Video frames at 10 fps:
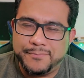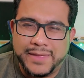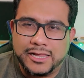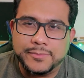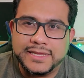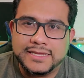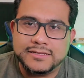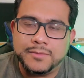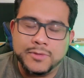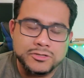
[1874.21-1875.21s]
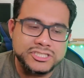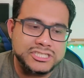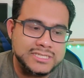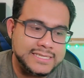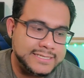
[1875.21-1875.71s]
Bellamy
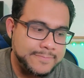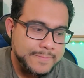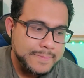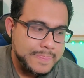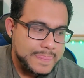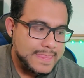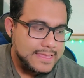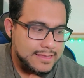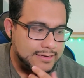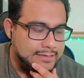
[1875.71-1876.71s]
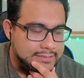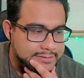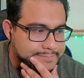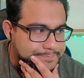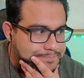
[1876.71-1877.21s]
emotionally.
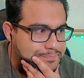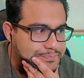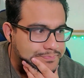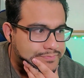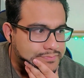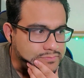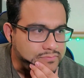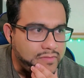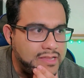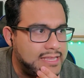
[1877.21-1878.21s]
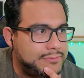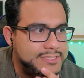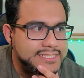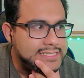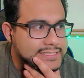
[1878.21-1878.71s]
Um, yeah, we'll
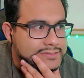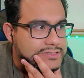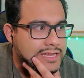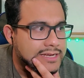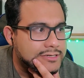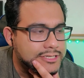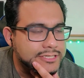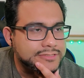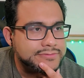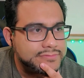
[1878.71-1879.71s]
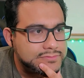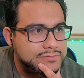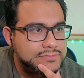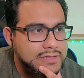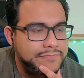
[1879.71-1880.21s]
see. I don't know.
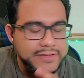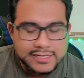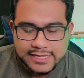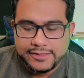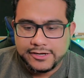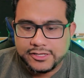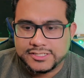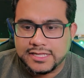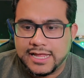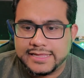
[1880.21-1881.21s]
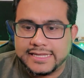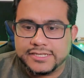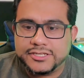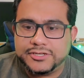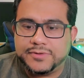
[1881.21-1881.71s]
I feel like they, there's a lot they
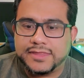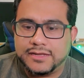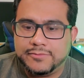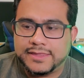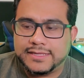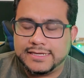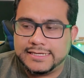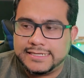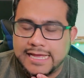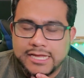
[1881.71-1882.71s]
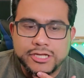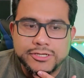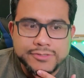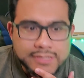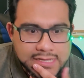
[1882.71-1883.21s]
can do with uh, with uh, Echo,